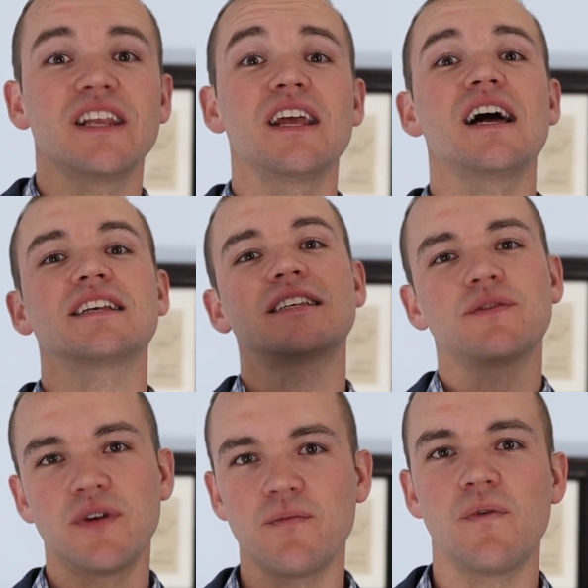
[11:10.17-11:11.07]
Yes,
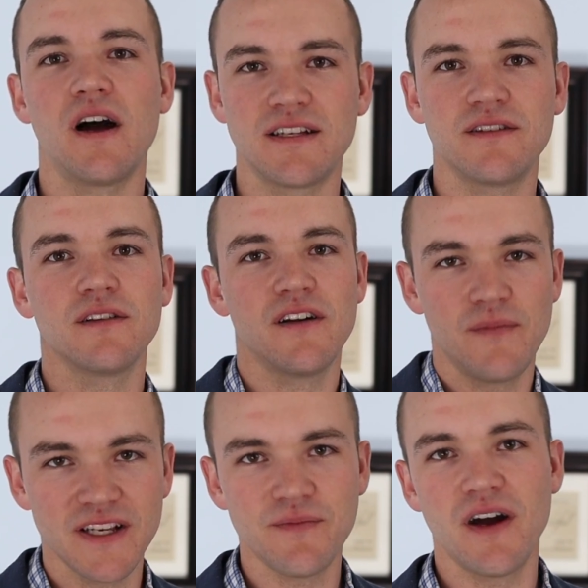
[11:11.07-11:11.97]
I still love
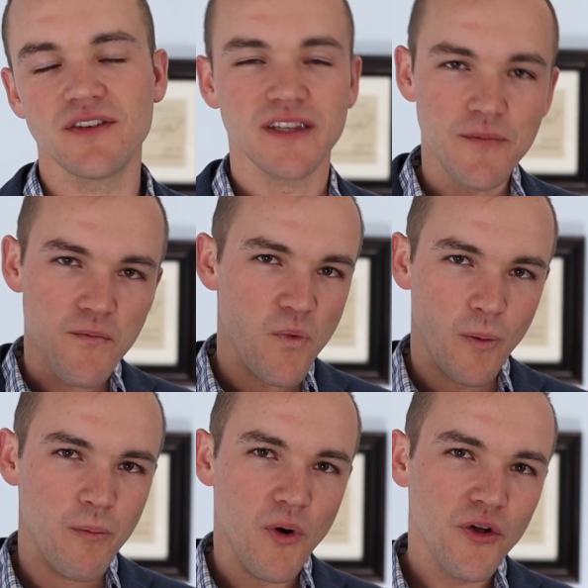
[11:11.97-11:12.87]
my spouse. They
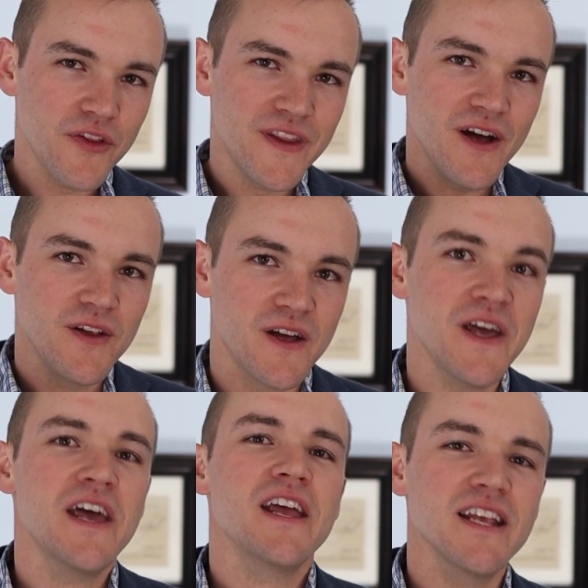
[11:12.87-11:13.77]
will both tell you,
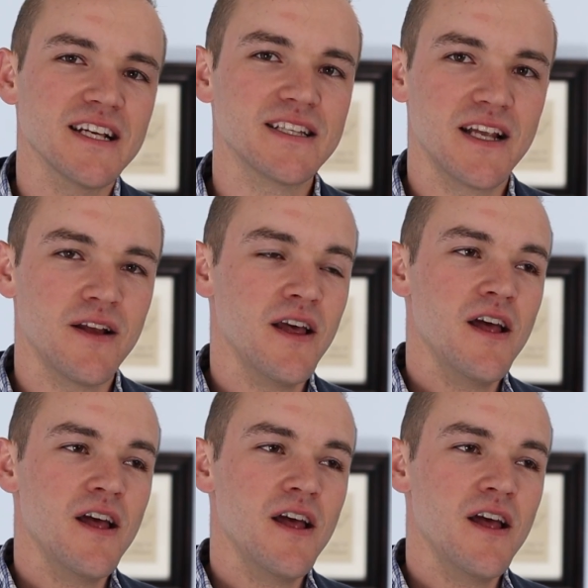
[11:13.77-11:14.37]
yes, they